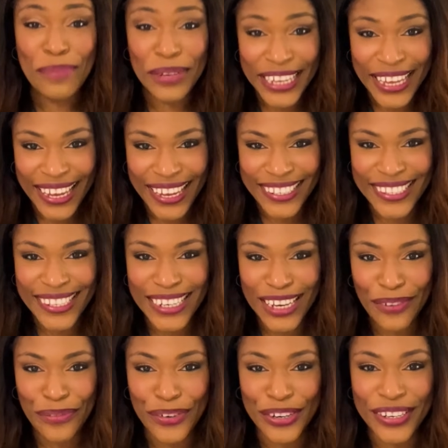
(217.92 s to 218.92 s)
but here's the
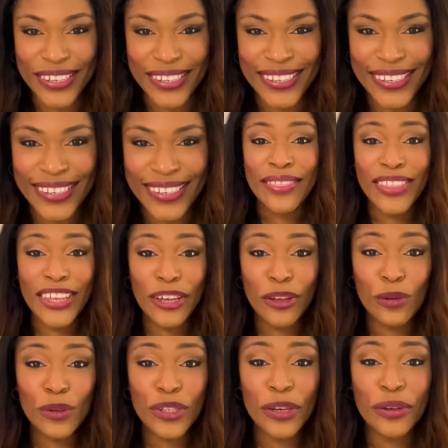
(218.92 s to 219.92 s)
difference. They
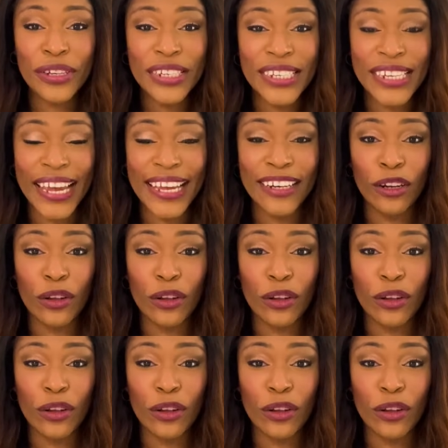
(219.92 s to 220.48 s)
also contain